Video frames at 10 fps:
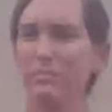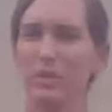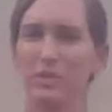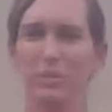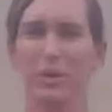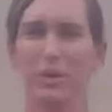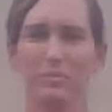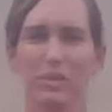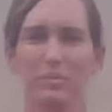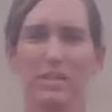but you're
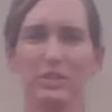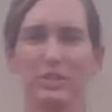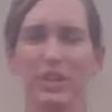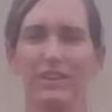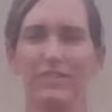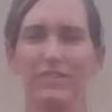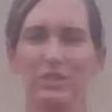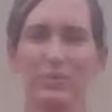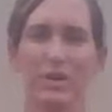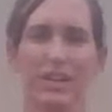welcome to be as creative as
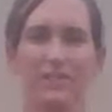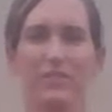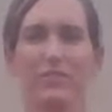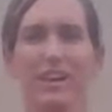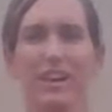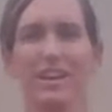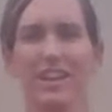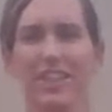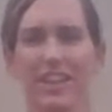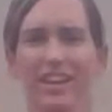you want. If you've got
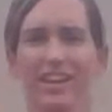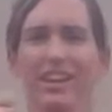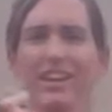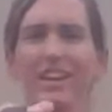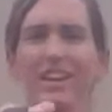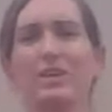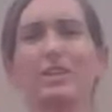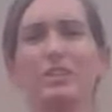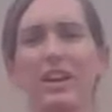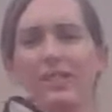nothing,
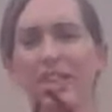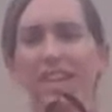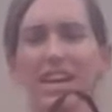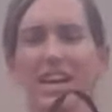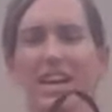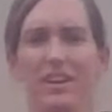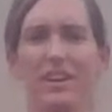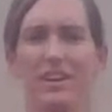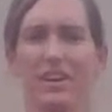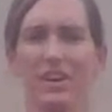you definitely have
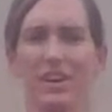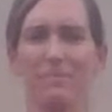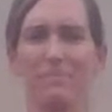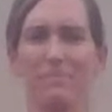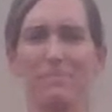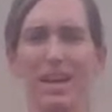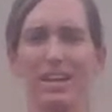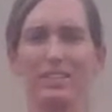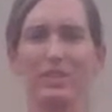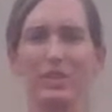a
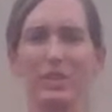backpack. So go